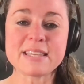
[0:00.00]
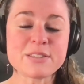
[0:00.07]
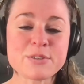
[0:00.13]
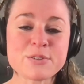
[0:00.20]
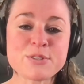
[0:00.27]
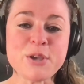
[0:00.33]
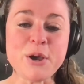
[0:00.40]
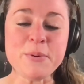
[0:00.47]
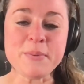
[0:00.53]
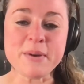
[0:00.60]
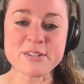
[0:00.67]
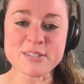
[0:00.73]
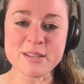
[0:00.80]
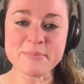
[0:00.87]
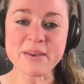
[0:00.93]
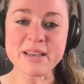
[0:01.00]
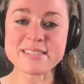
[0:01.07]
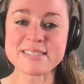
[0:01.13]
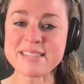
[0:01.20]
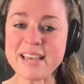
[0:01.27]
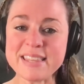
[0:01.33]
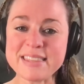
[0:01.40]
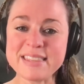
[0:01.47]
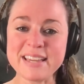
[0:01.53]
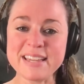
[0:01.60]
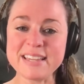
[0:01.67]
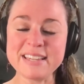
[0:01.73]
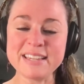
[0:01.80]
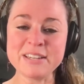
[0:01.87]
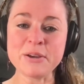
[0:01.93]
think there's so much that Beth
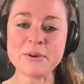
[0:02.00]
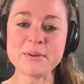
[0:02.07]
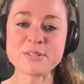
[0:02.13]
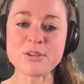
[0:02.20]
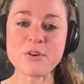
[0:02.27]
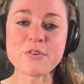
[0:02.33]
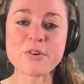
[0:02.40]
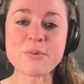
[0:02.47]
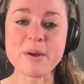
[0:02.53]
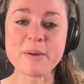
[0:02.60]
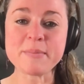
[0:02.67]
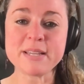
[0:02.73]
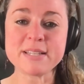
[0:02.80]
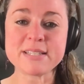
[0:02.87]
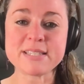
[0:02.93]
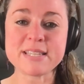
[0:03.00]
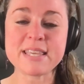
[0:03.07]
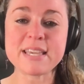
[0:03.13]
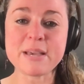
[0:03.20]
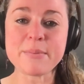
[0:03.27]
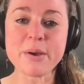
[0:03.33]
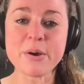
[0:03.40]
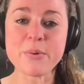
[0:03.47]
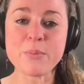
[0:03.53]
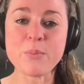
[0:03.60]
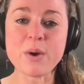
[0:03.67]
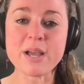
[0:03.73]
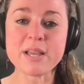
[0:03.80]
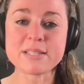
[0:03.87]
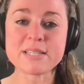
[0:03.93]
said that, it's overwhelming to think
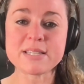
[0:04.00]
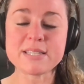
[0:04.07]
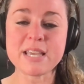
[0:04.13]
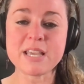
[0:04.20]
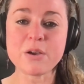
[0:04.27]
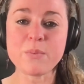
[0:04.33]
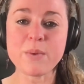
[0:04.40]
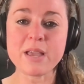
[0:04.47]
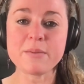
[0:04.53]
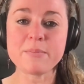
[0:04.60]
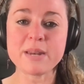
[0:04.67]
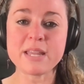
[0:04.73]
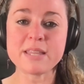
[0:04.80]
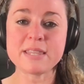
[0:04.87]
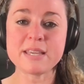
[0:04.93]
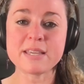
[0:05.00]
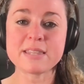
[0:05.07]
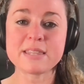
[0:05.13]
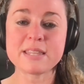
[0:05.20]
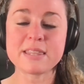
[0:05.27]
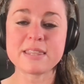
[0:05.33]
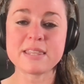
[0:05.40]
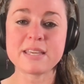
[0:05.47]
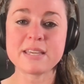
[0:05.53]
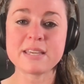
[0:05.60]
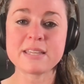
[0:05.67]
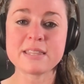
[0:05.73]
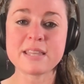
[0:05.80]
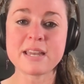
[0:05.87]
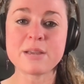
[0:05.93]
about what to take away. But I think the
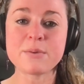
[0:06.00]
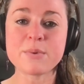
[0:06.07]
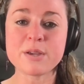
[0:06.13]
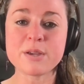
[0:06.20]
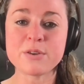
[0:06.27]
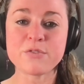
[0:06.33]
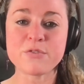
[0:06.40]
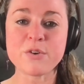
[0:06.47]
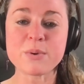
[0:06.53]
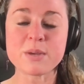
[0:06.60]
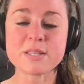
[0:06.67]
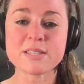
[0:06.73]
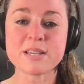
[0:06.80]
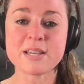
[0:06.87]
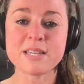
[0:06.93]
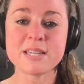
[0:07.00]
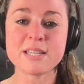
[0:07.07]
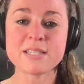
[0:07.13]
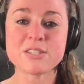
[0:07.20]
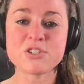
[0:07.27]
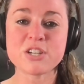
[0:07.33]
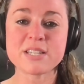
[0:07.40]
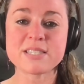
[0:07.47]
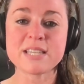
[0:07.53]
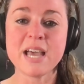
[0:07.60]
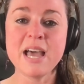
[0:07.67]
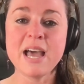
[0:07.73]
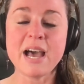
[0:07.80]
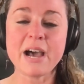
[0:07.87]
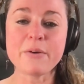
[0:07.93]
thing that I want you to focus on is
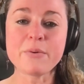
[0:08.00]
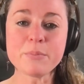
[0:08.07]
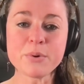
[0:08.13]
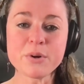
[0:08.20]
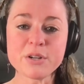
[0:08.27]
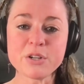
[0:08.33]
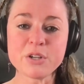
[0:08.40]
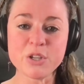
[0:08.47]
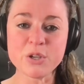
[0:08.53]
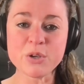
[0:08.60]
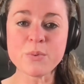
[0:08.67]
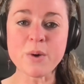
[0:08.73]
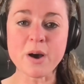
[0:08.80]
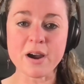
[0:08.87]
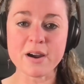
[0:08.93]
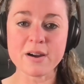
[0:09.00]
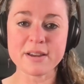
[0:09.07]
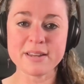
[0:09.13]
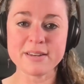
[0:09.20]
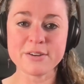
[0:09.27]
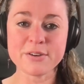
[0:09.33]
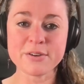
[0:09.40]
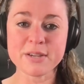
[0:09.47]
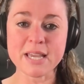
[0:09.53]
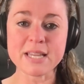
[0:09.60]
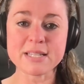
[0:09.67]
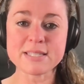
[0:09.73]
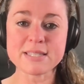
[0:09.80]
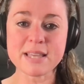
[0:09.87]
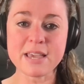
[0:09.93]
just how important you are in your
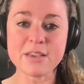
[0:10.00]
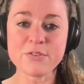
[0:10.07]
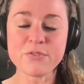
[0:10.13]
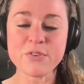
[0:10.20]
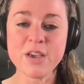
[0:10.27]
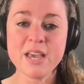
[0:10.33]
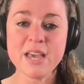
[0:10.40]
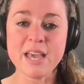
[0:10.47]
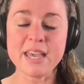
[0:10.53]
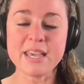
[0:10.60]
kid's life.